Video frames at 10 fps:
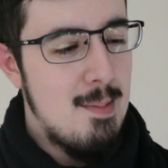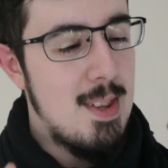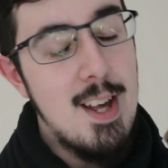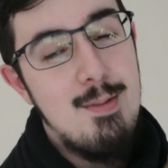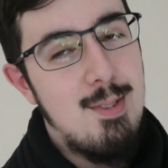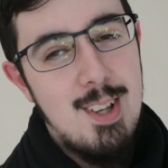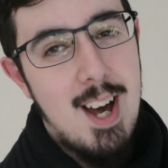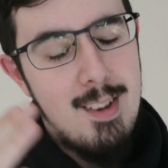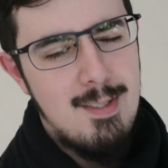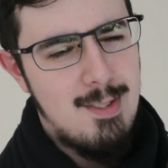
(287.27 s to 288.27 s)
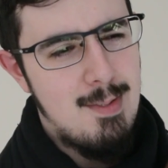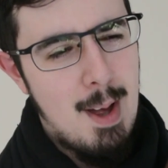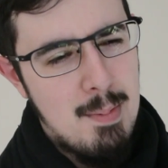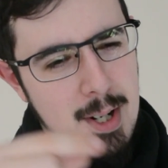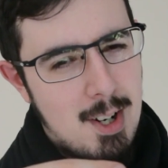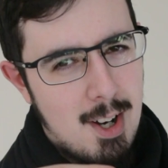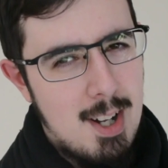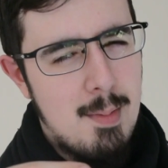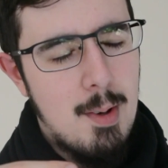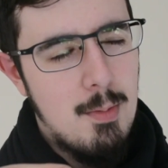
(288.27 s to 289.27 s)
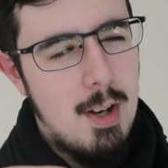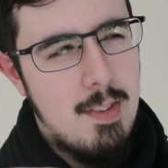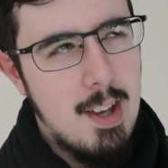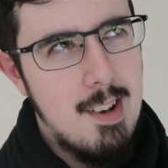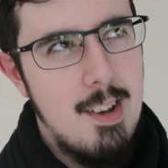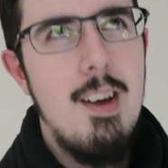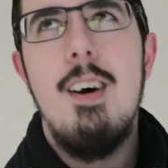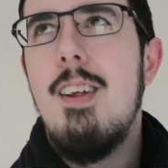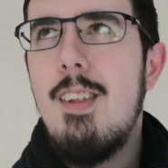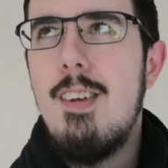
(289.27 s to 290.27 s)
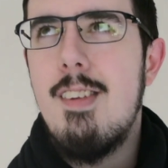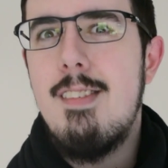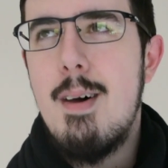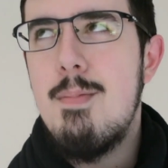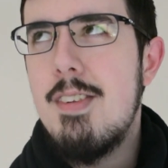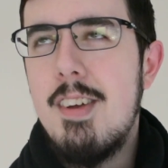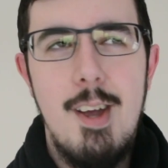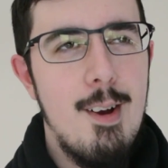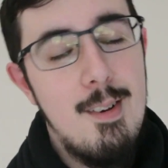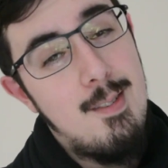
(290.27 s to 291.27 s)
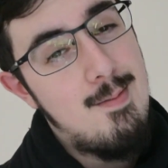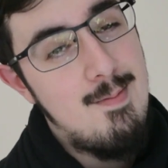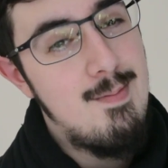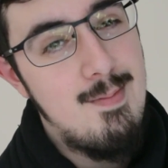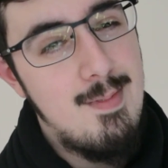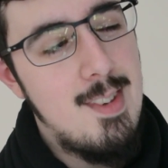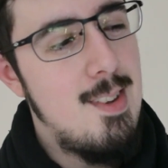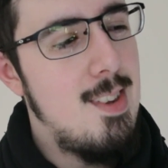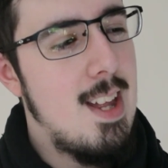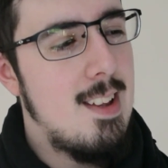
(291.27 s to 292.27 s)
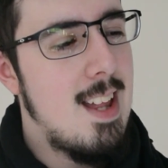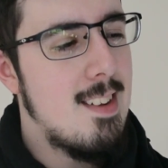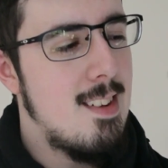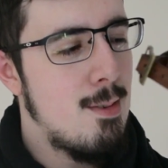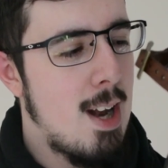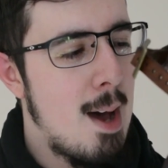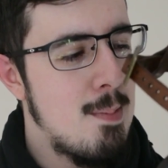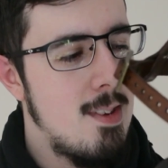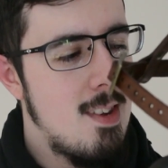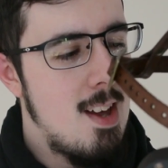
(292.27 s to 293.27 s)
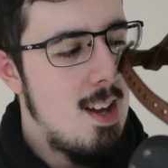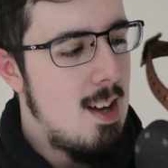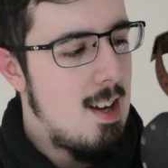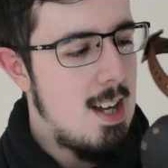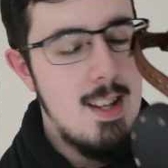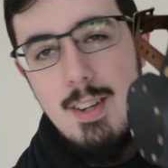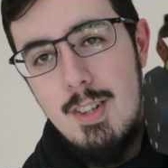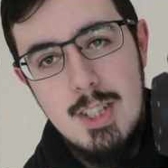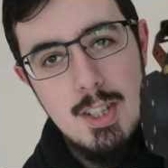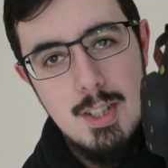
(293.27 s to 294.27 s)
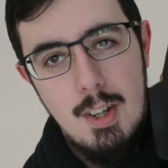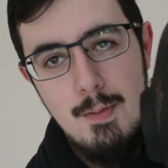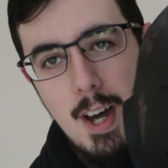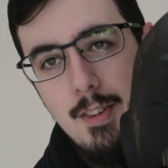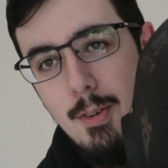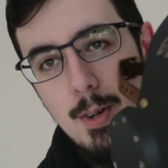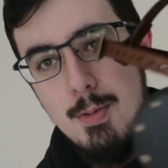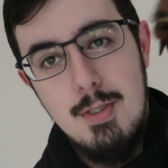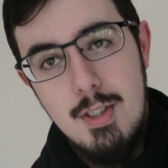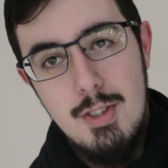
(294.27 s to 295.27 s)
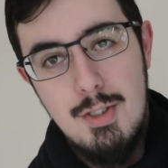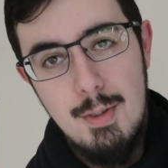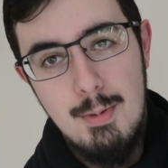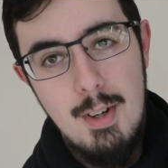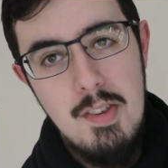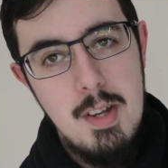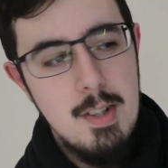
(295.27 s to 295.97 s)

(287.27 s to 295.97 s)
But thankfully I put it on and I'm like, wait a second, there's a step missing here. That's just what happens. And then you just install the visor, which was super easy.